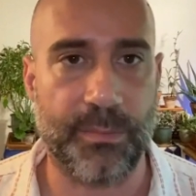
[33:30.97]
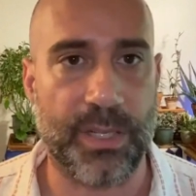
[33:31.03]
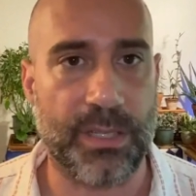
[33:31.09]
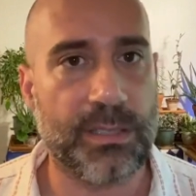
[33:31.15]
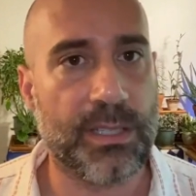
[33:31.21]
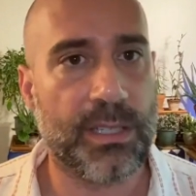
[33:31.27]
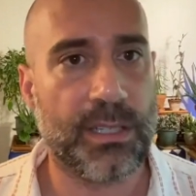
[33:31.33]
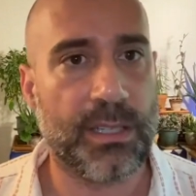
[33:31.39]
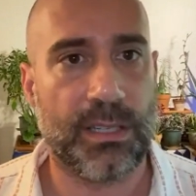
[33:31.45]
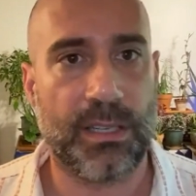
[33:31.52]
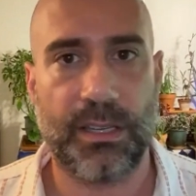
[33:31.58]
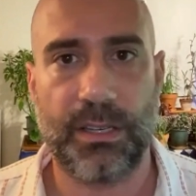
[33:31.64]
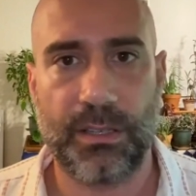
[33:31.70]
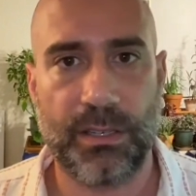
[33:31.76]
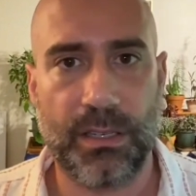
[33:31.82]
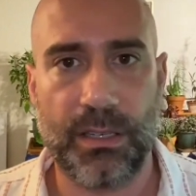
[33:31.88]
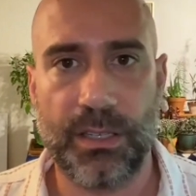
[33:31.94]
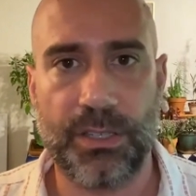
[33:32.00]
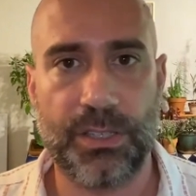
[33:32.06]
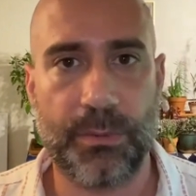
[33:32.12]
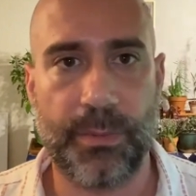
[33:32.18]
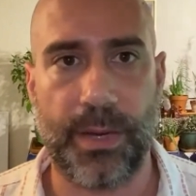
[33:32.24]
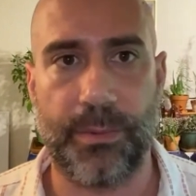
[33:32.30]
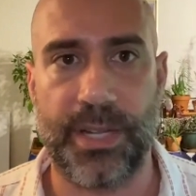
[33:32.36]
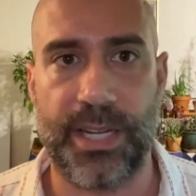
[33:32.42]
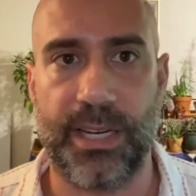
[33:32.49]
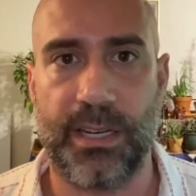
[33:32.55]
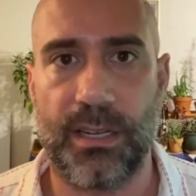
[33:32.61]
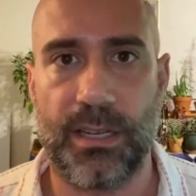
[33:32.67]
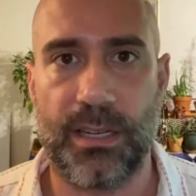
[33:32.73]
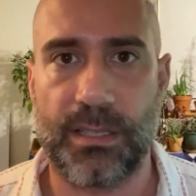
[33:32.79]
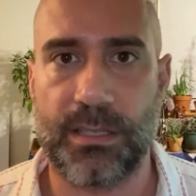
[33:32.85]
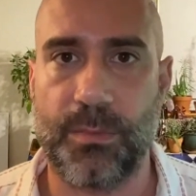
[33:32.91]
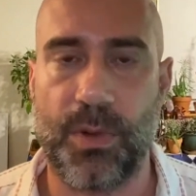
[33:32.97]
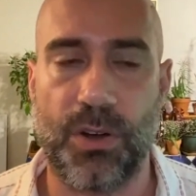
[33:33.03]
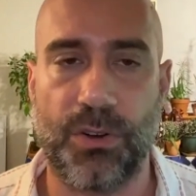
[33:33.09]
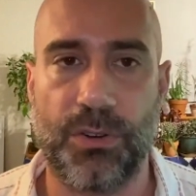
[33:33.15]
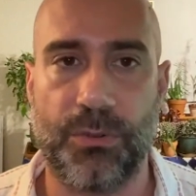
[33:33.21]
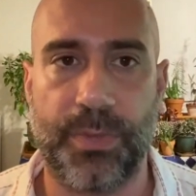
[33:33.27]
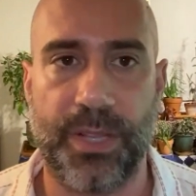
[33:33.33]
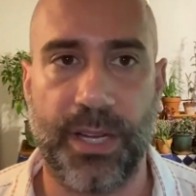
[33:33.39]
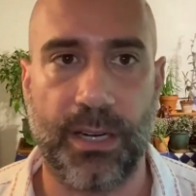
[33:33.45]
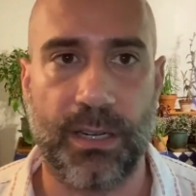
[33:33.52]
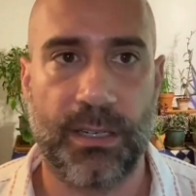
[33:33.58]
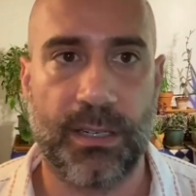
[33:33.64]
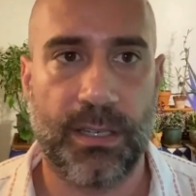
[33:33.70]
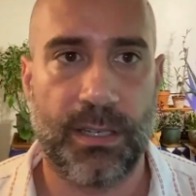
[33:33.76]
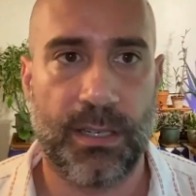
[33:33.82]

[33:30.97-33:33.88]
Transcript: but you should be able to get a small group there.